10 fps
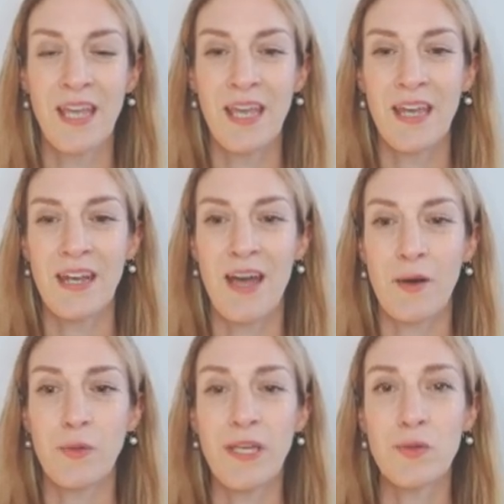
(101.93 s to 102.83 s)
Now,
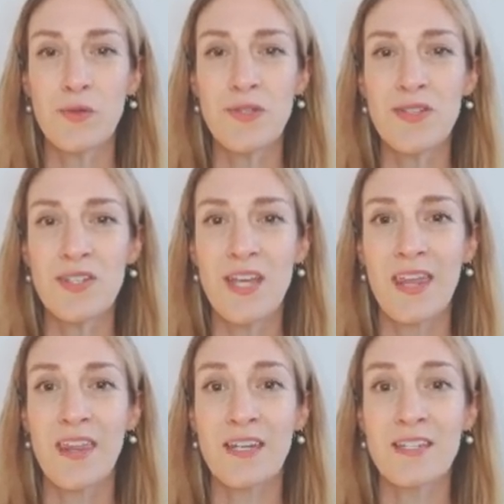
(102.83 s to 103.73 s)
we could also say
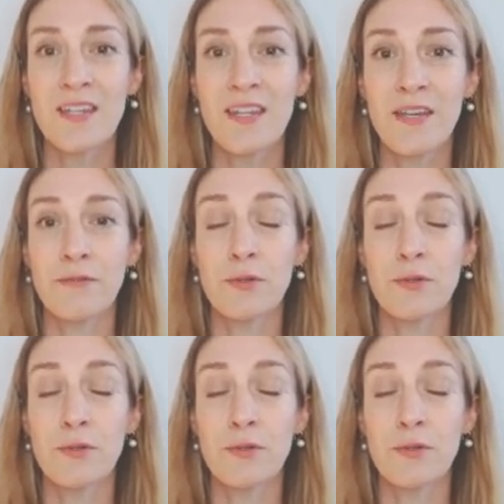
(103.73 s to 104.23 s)
that, therefore,